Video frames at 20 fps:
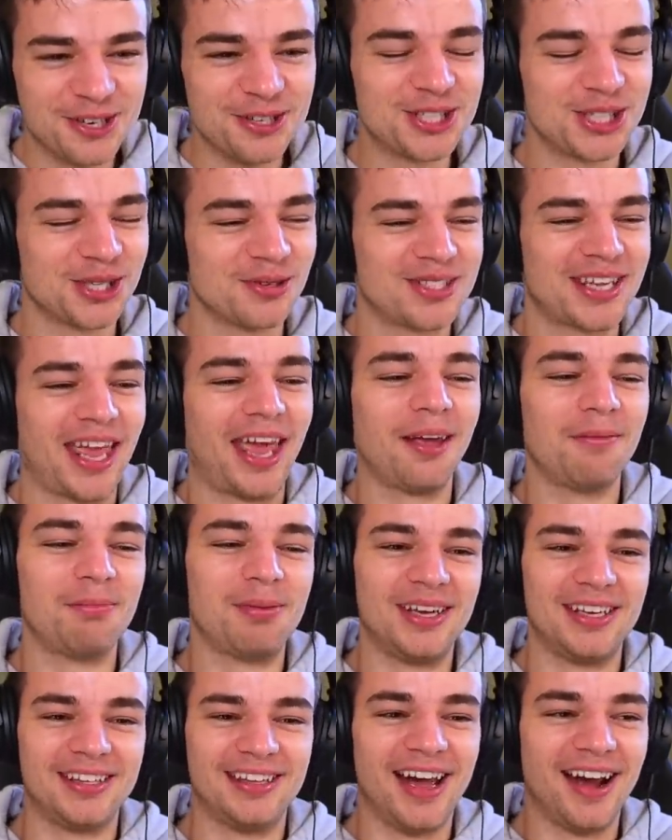knew she was getting
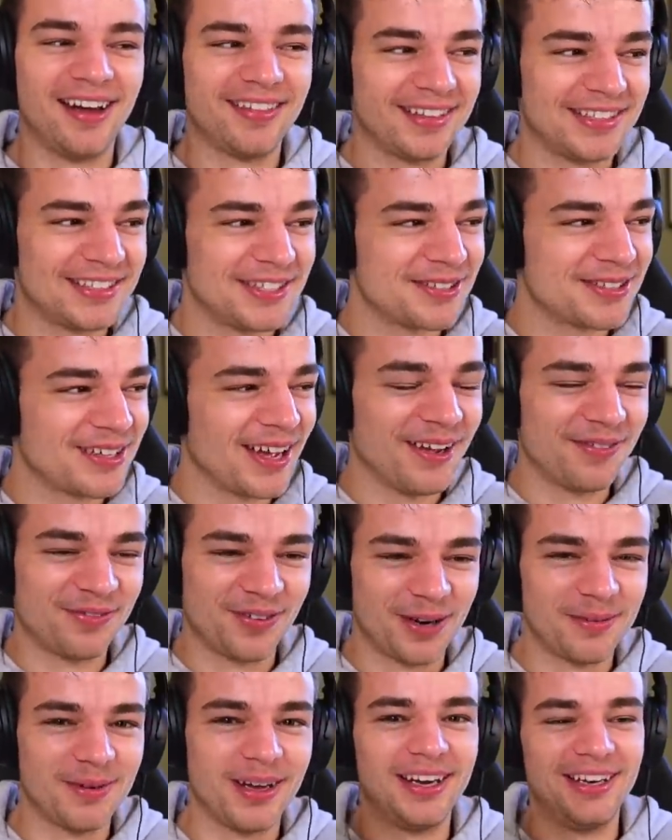beaten there. I think she was going
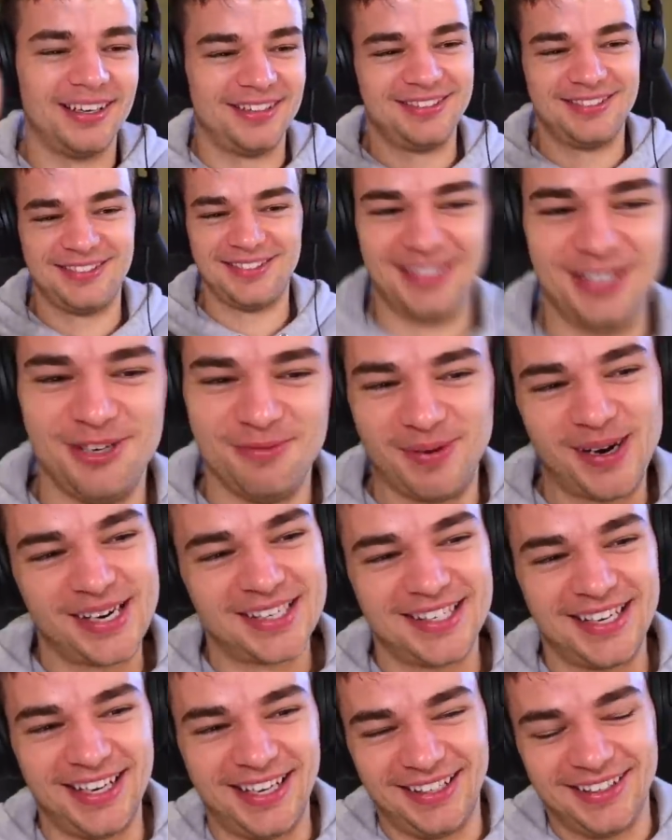for it and went, you
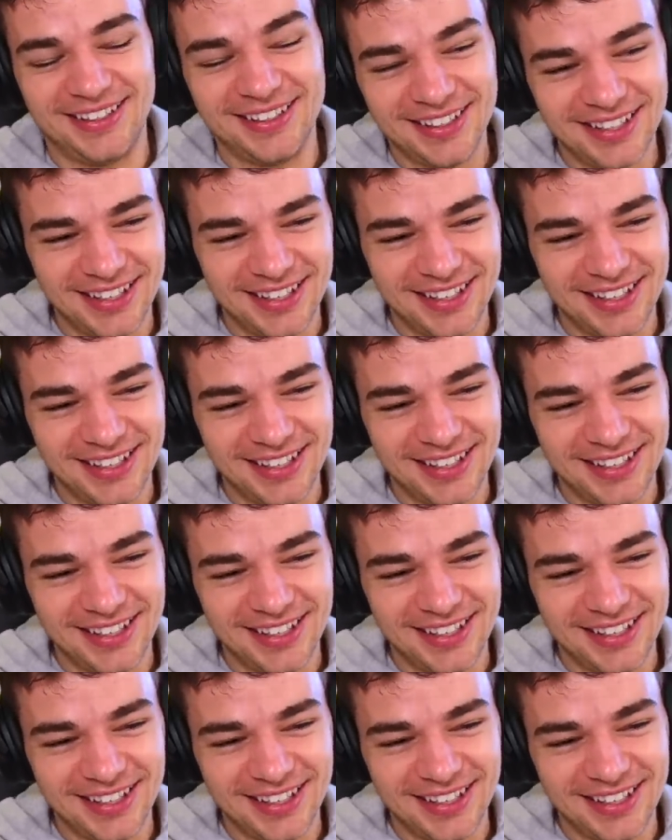press it.